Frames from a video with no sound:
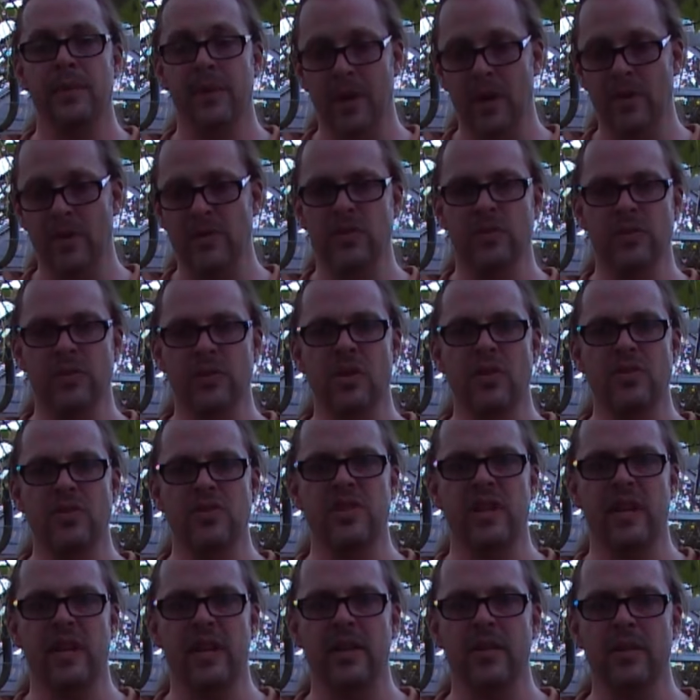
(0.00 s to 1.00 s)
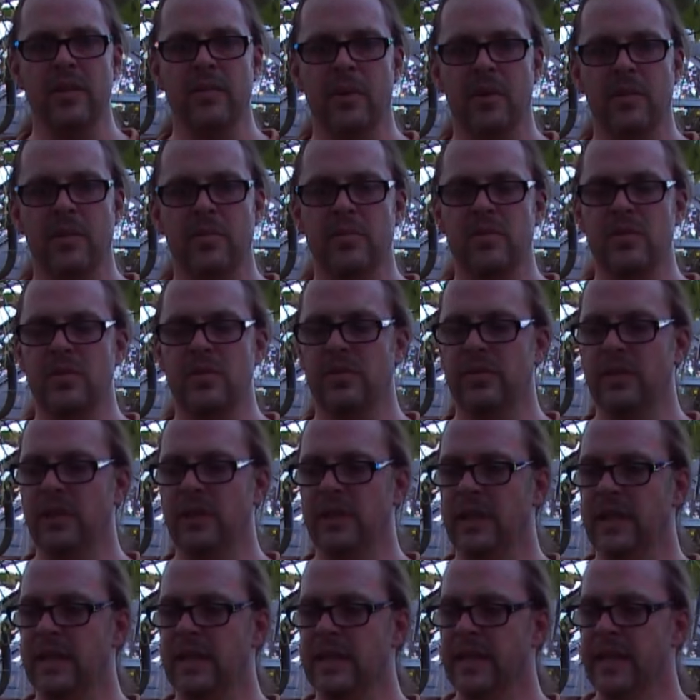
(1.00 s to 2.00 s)
you know, sort of not sticking at the bottom and stuff
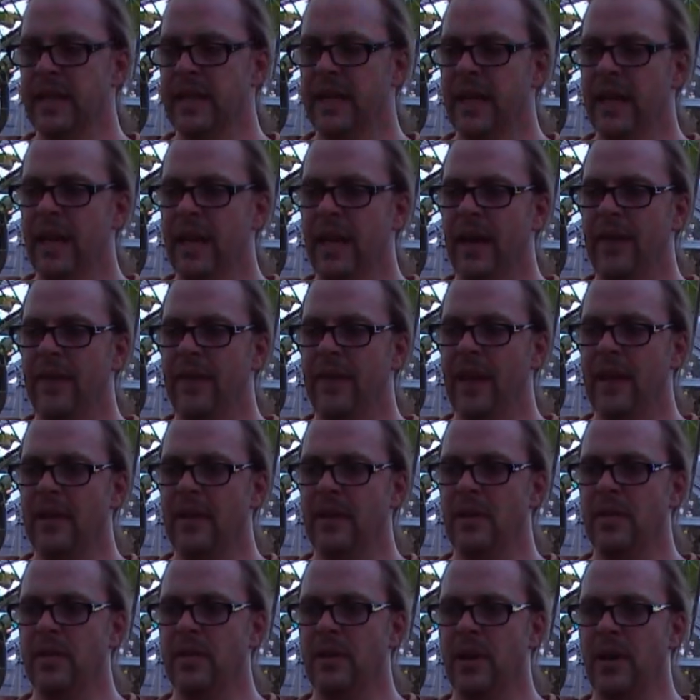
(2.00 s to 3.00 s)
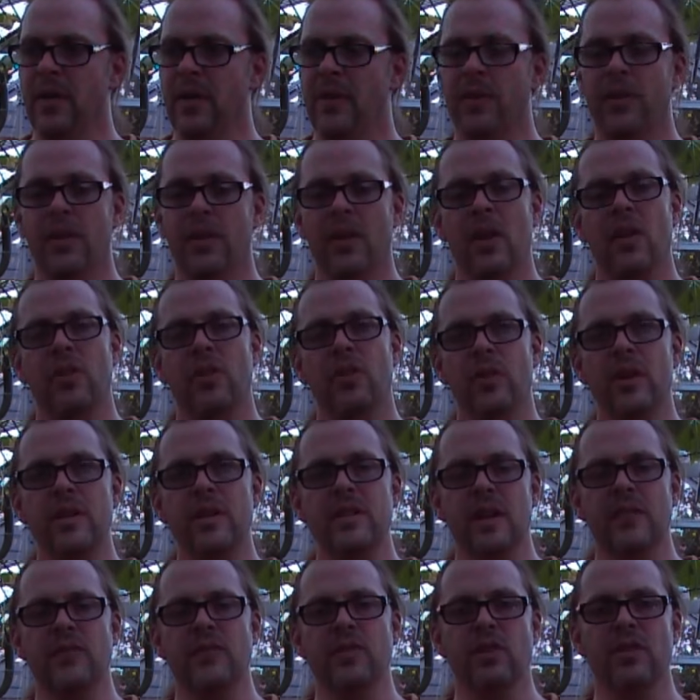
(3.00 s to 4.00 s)
like that. And then, uh, you know, the
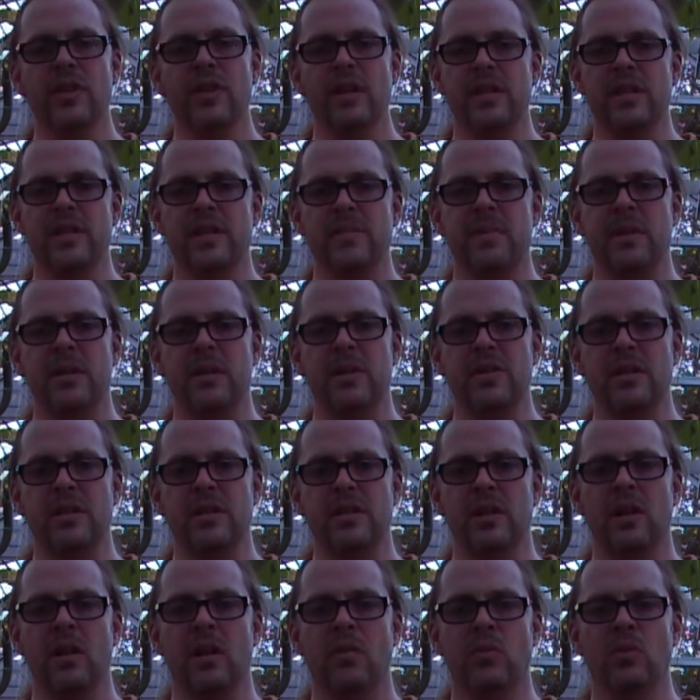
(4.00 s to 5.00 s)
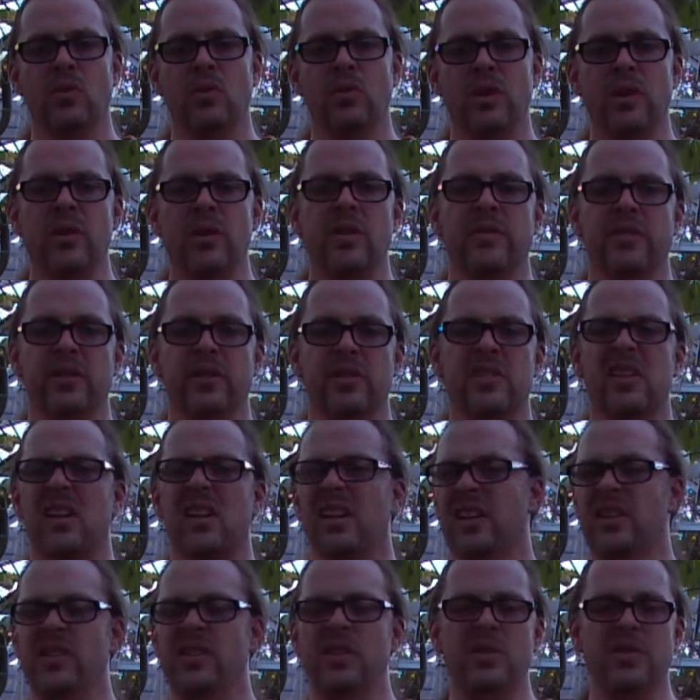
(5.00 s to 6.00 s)
reason I've done this is because it's a lot more universal.
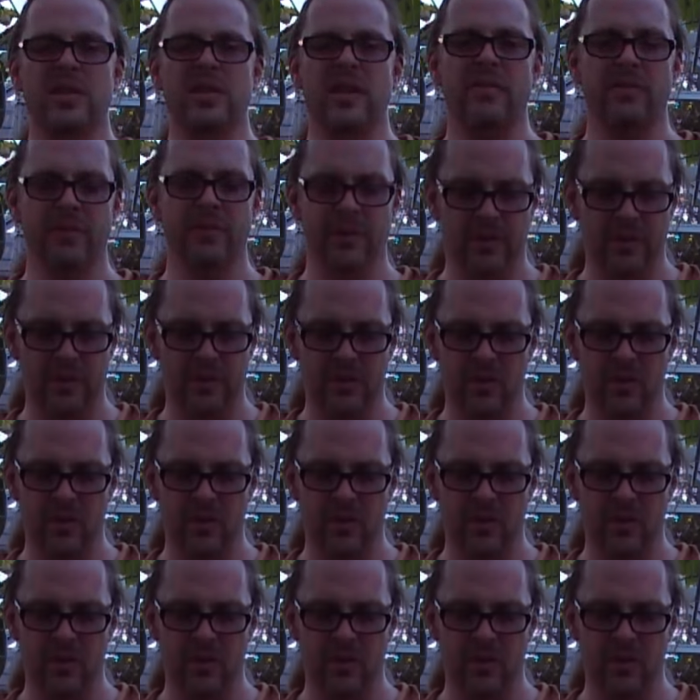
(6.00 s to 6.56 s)
I can use them for